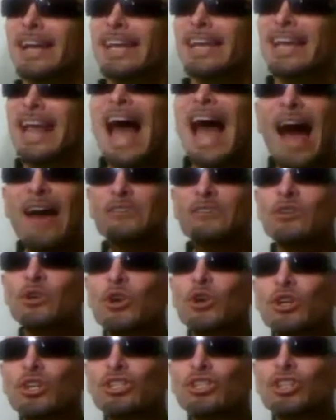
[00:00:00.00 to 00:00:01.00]
Check it
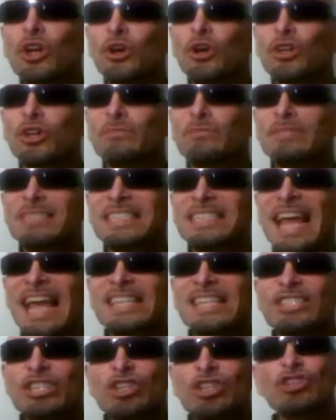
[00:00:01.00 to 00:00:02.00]
out. Your
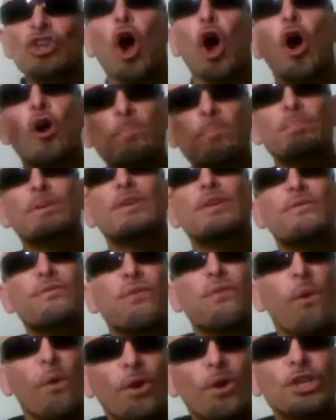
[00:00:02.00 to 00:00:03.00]
circumstances are
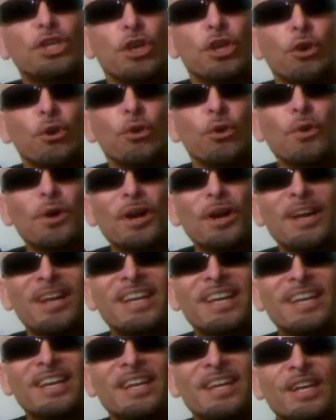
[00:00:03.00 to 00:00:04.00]
before you
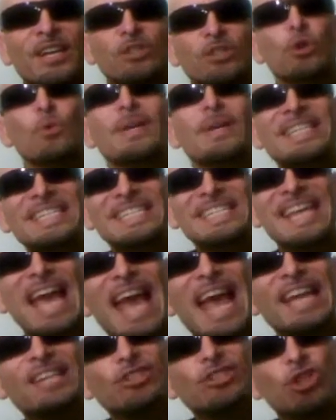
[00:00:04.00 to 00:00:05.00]
to
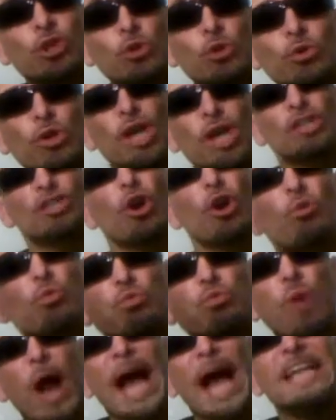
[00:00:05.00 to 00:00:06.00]
engage you
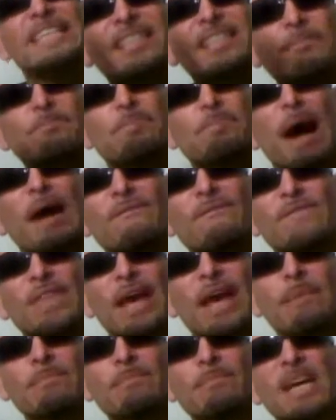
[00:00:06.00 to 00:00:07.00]
to rise
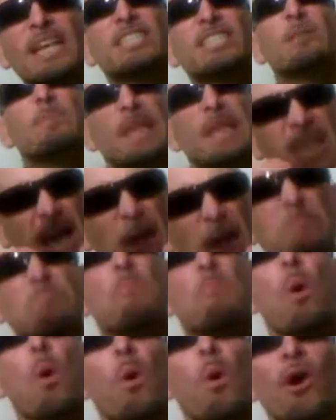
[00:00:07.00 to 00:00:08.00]
above them to
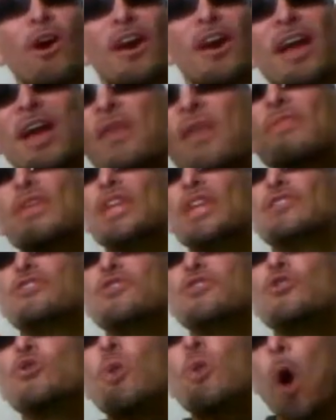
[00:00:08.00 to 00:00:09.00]
become more
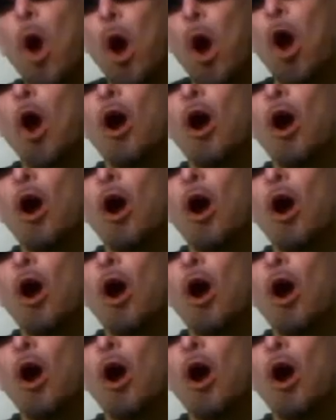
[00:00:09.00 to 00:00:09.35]
than you